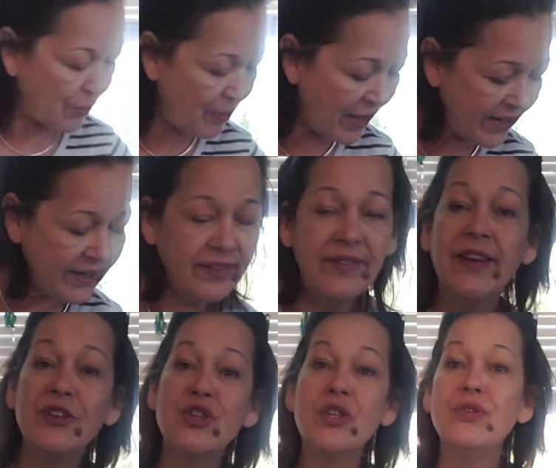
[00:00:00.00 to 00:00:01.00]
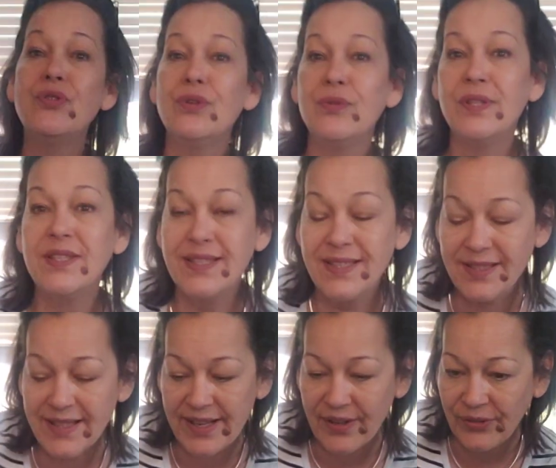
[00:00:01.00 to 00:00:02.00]
Paying attention to the
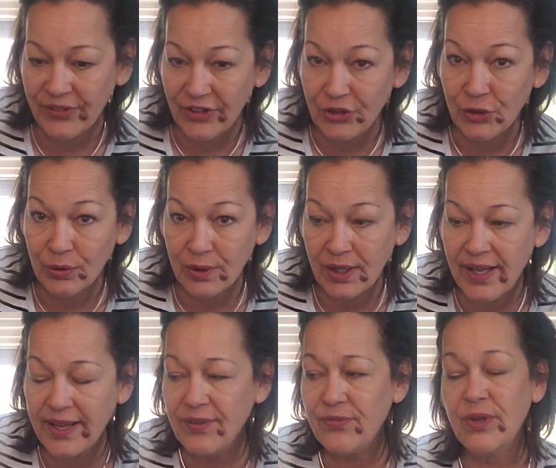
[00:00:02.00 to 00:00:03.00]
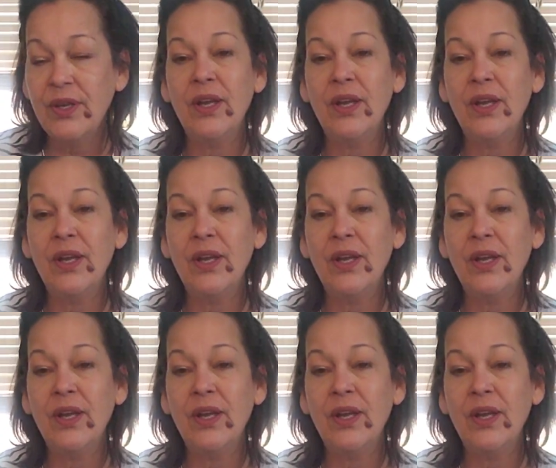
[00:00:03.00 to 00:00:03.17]
details in your life,